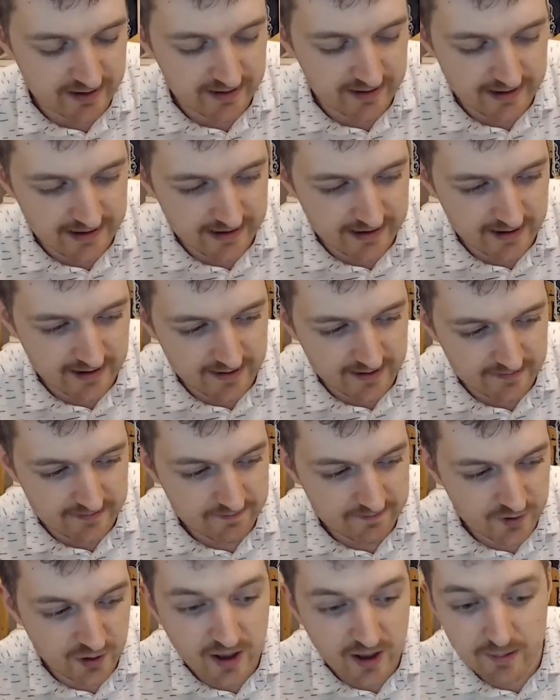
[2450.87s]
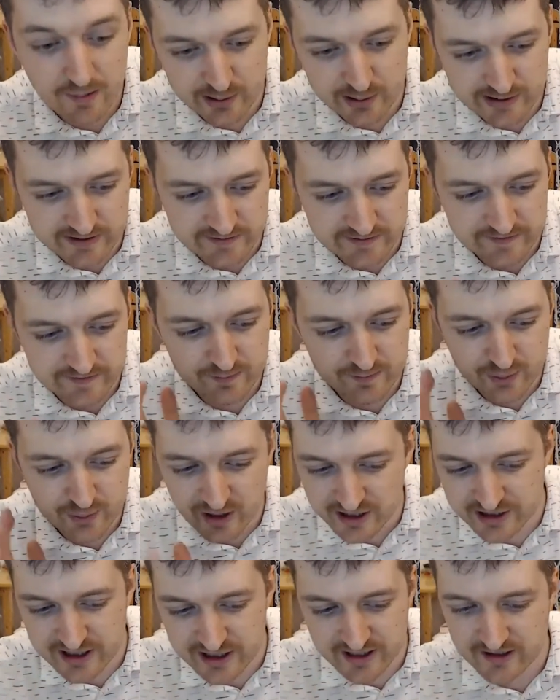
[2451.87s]
like a cooperative
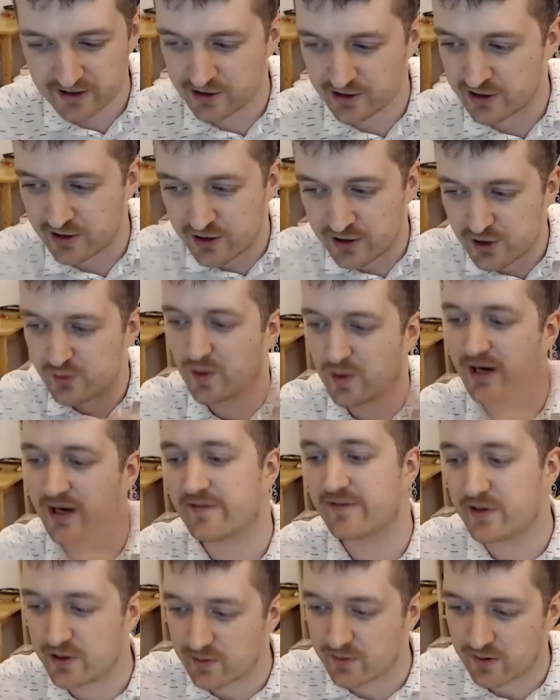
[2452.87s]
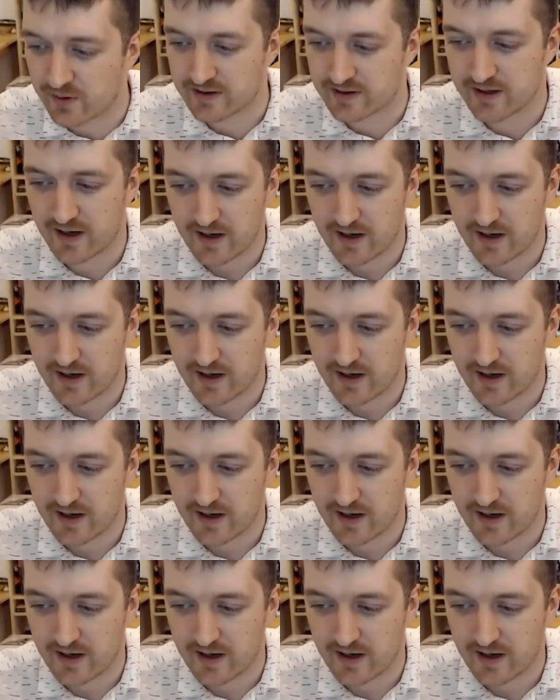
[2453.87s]
project. You can use whatever you want.